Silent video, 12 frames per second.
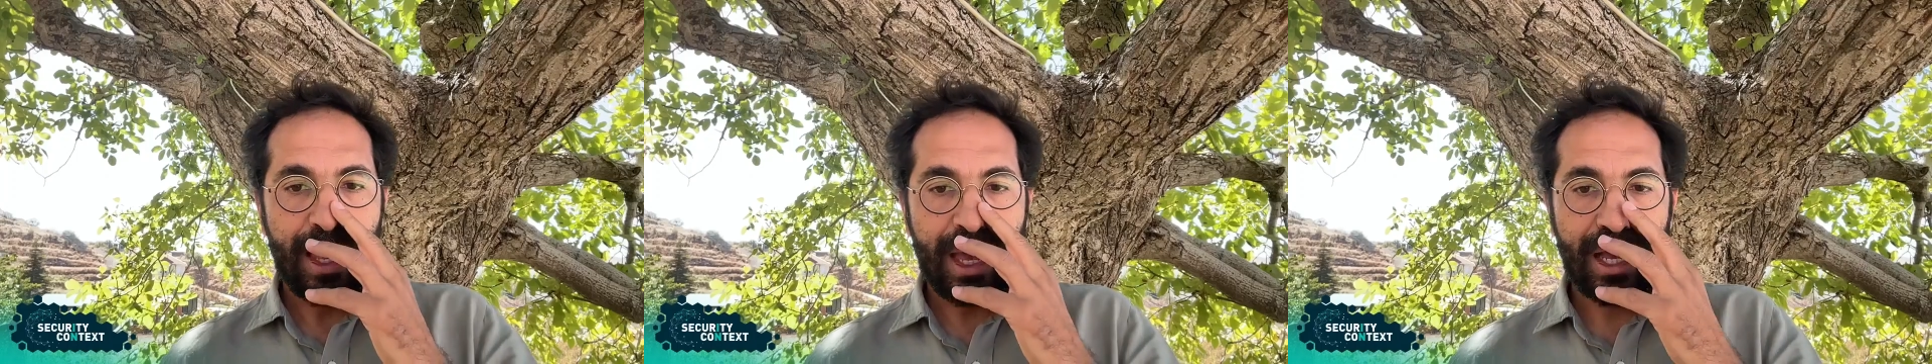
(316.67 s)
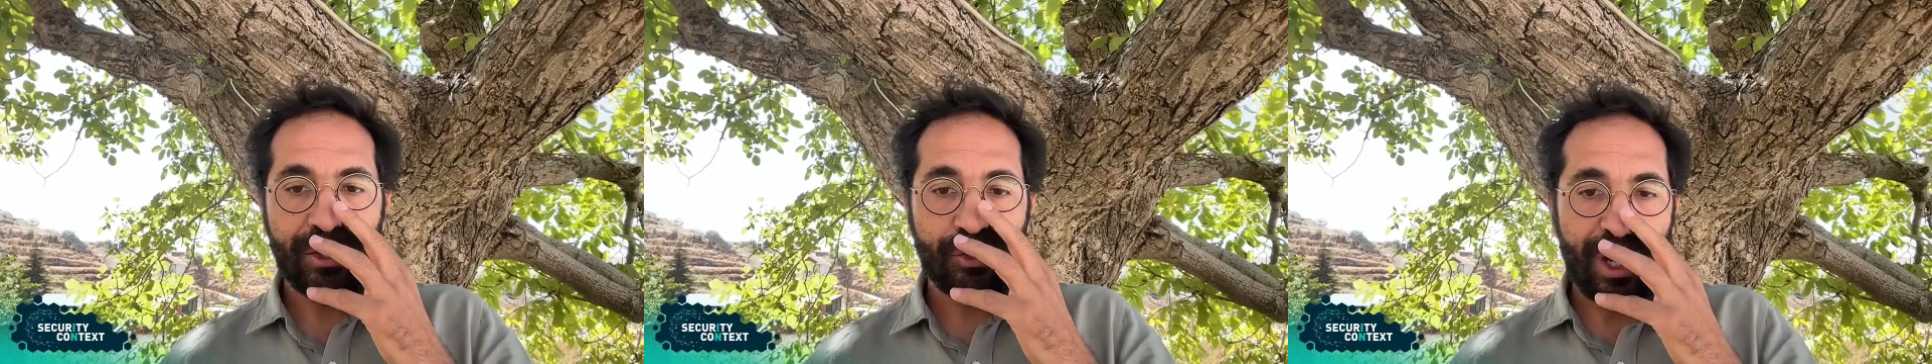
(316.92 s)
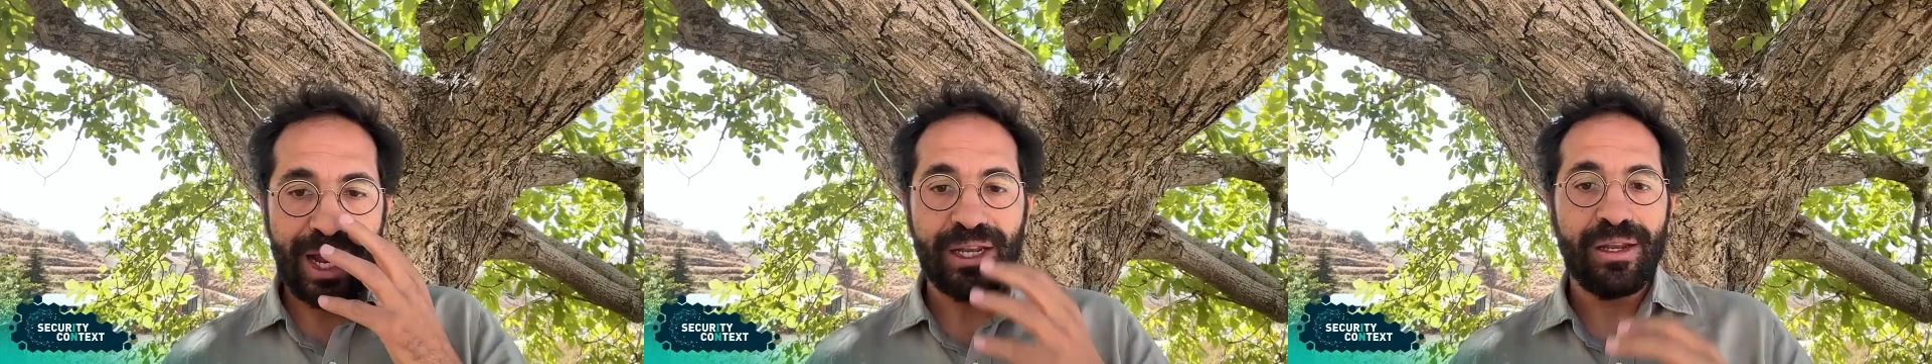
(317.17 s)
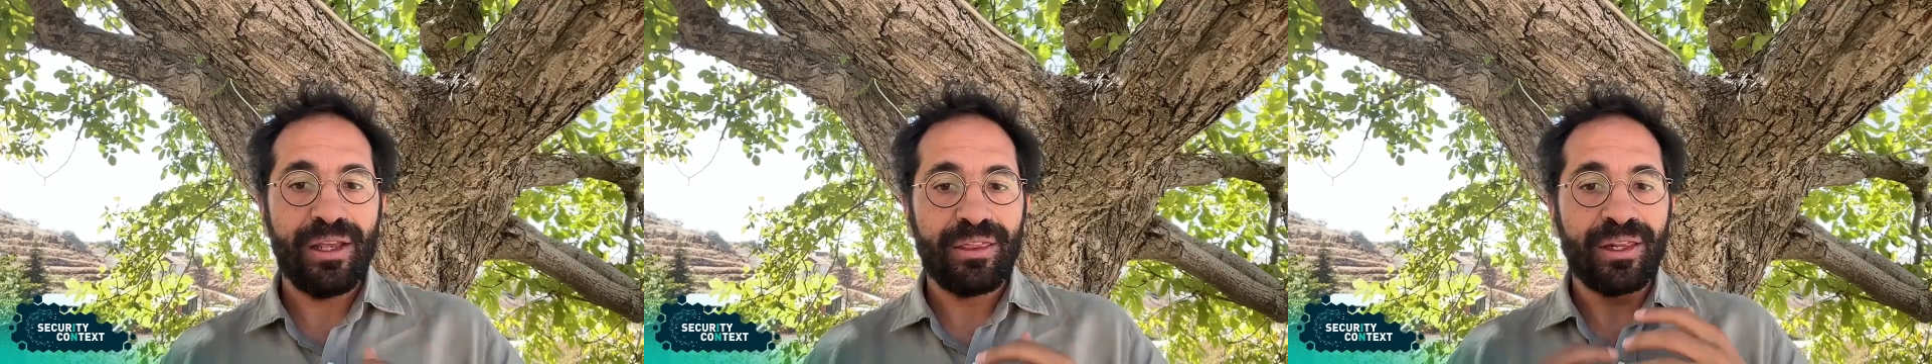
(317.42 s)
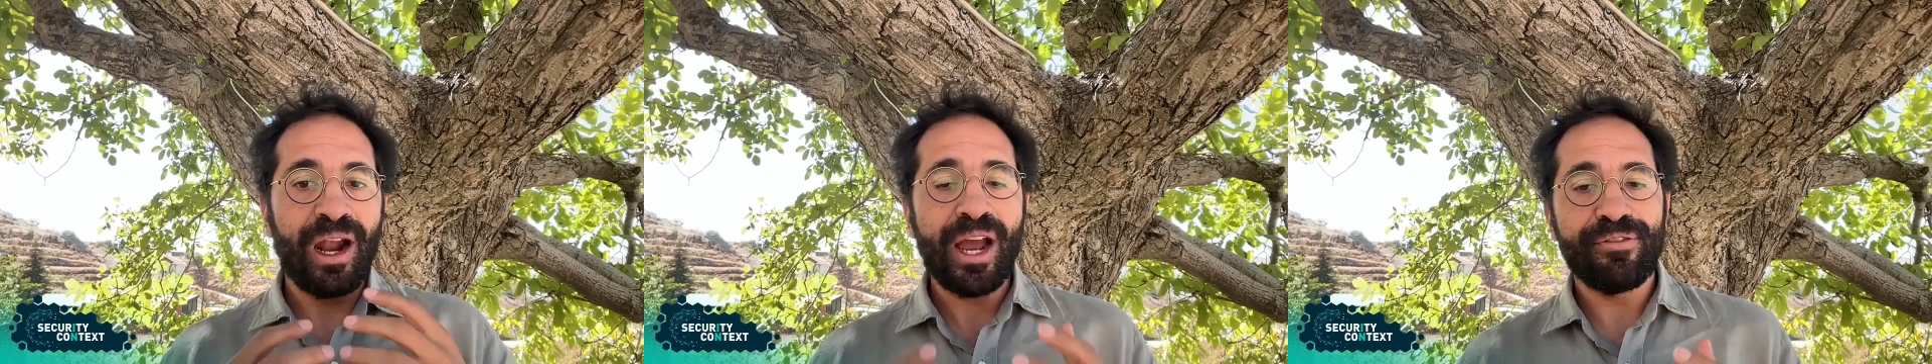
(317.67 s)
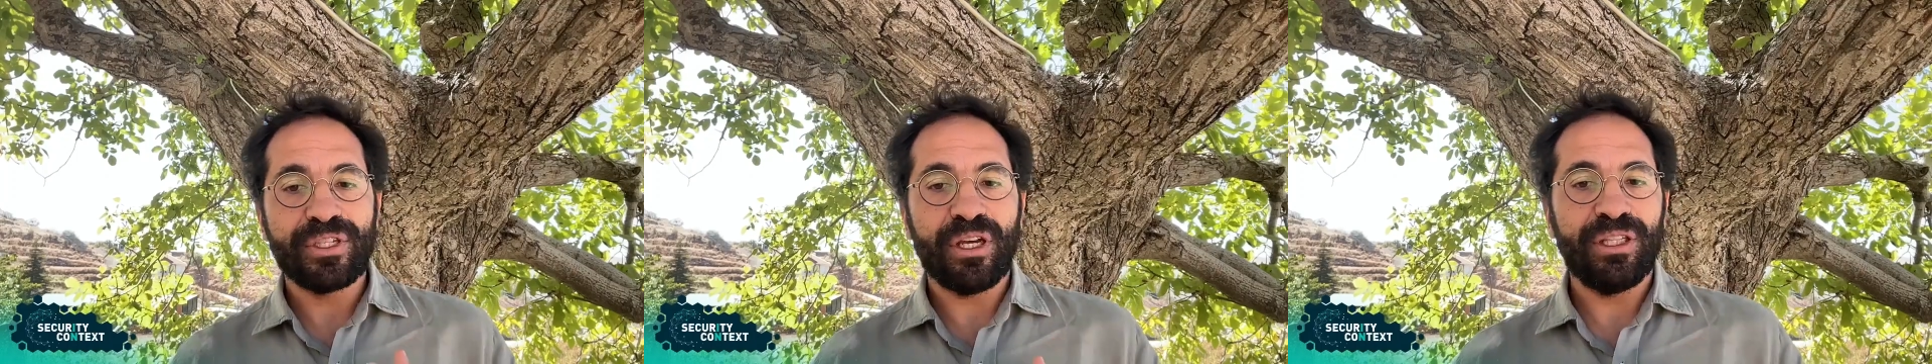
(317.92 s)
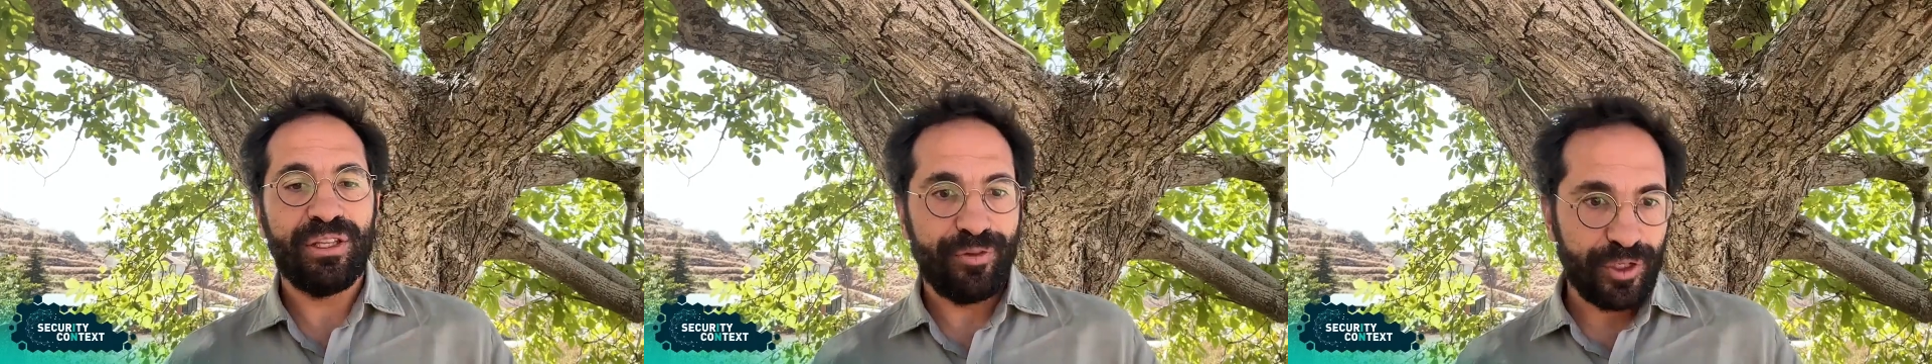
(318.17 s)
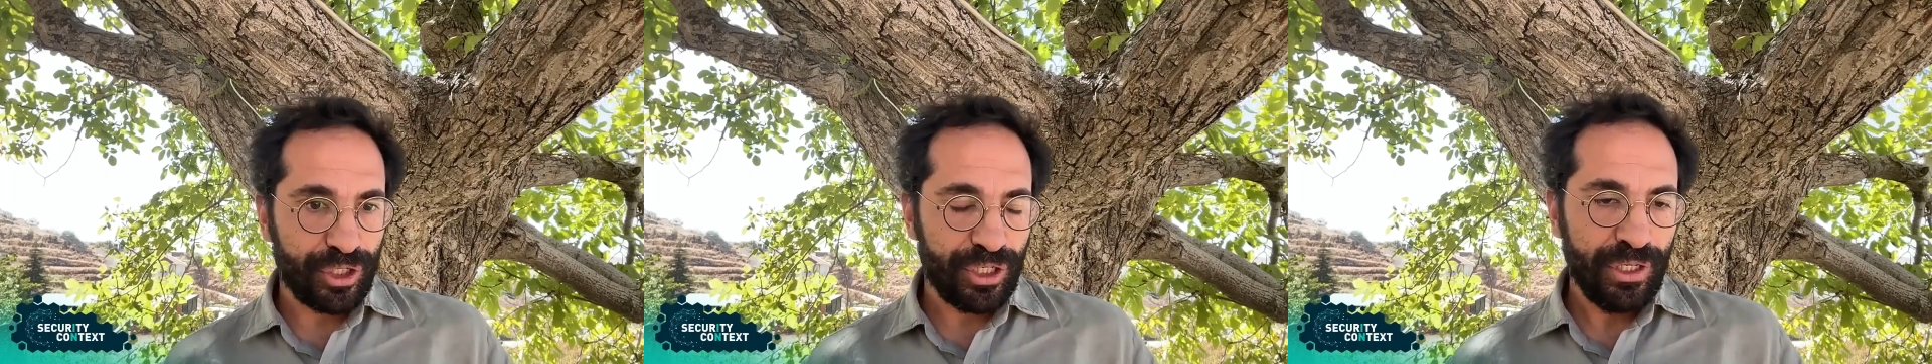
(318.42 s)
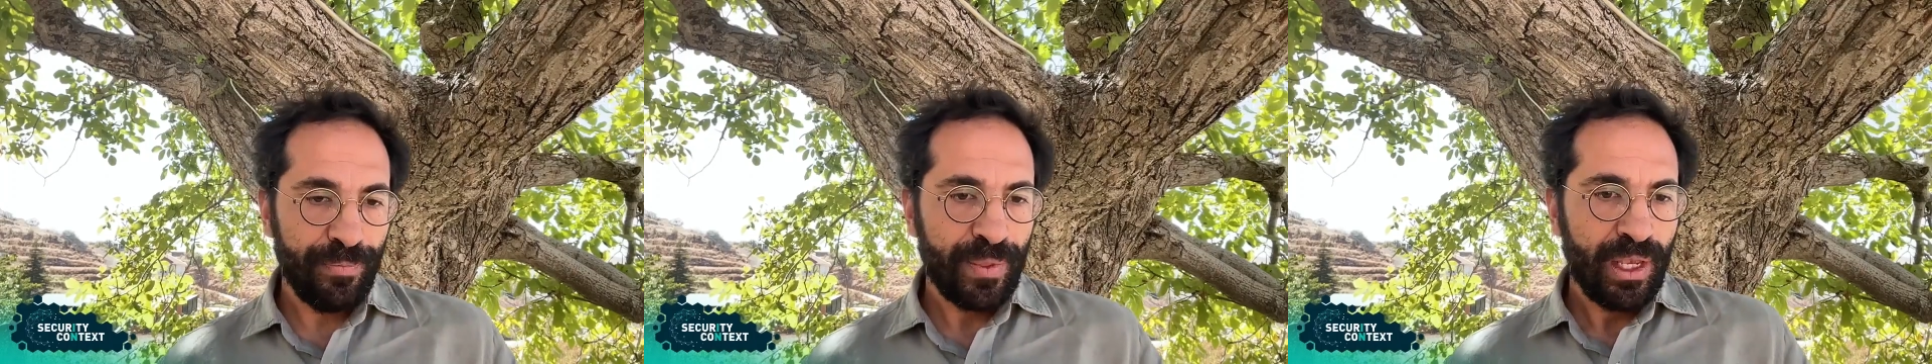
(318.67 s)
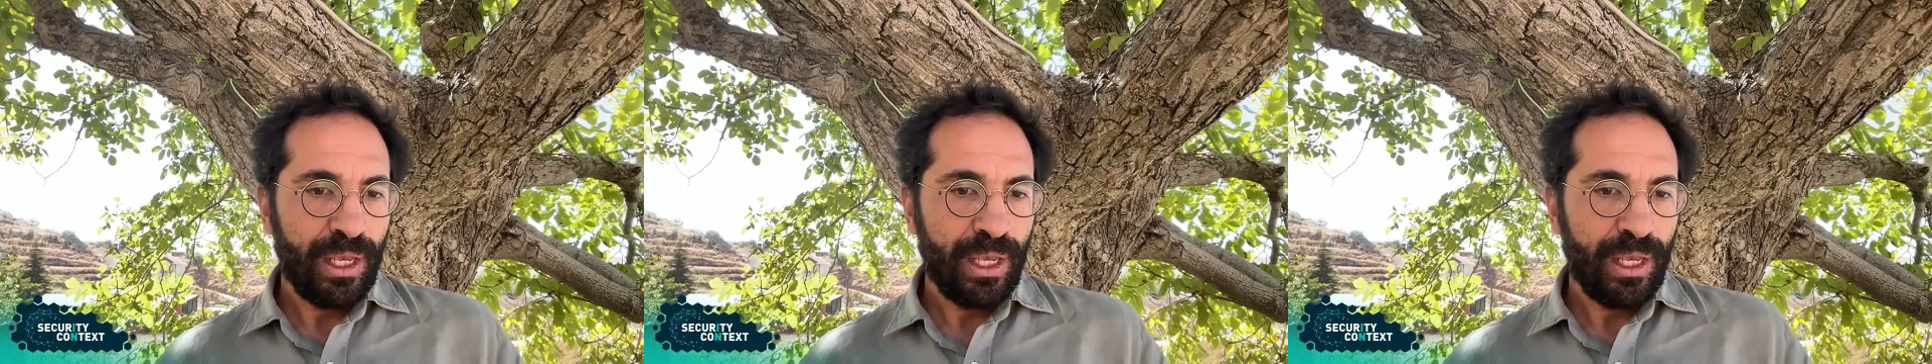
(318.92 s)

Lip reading: Israel thrives on division,